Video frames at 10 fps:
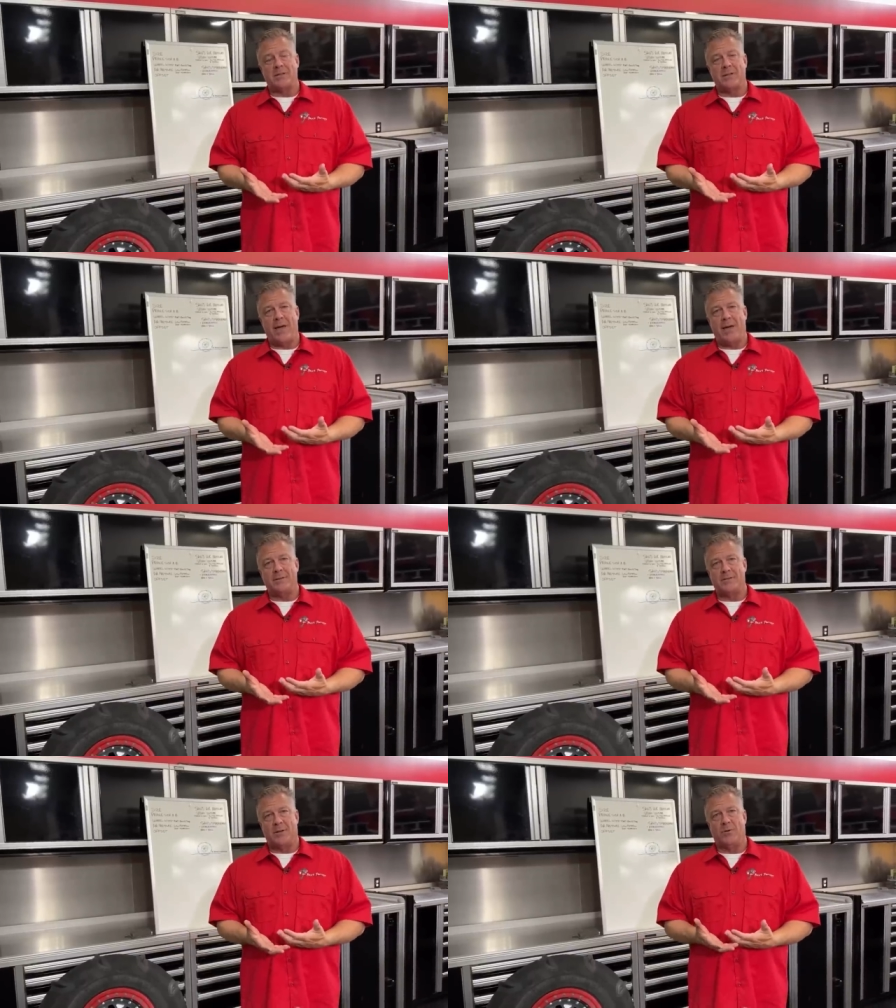to that,
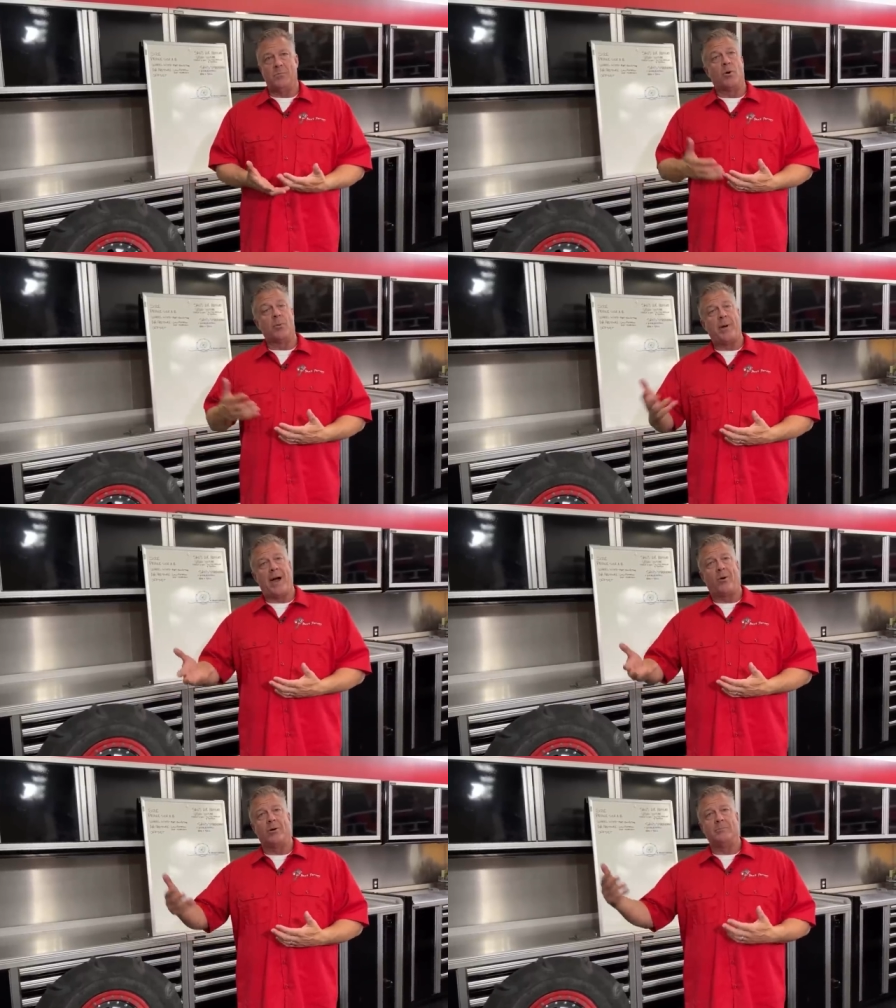so more
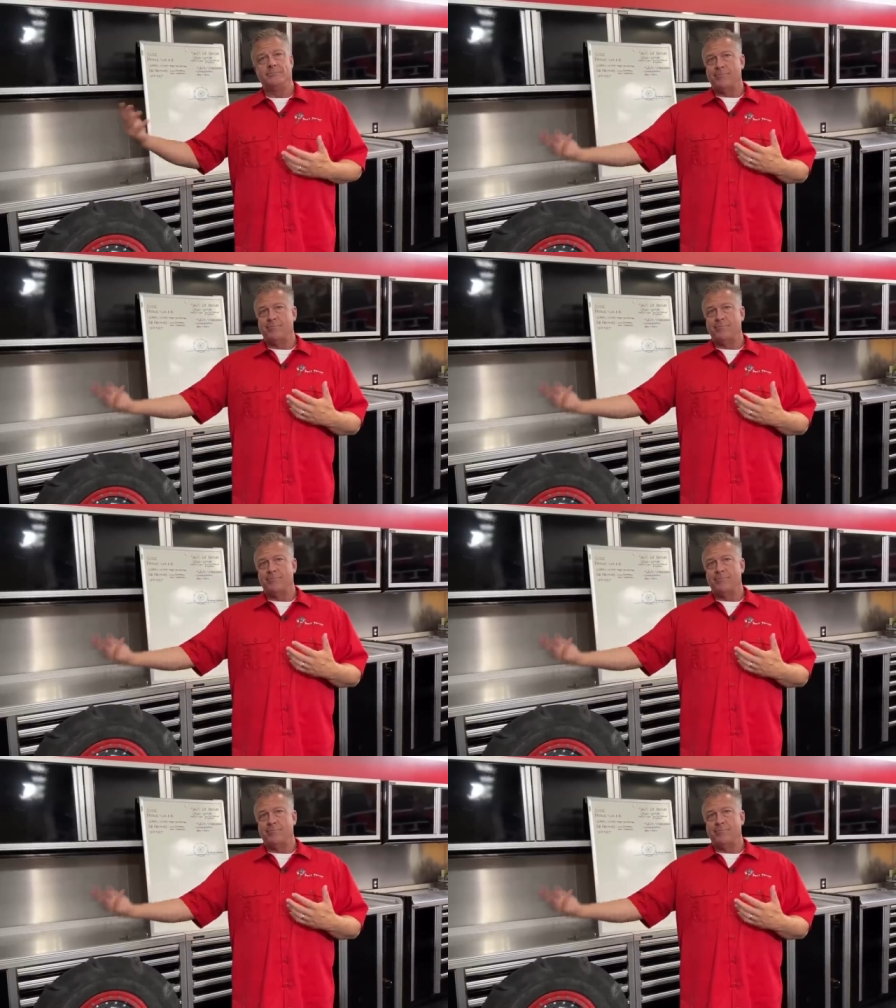power.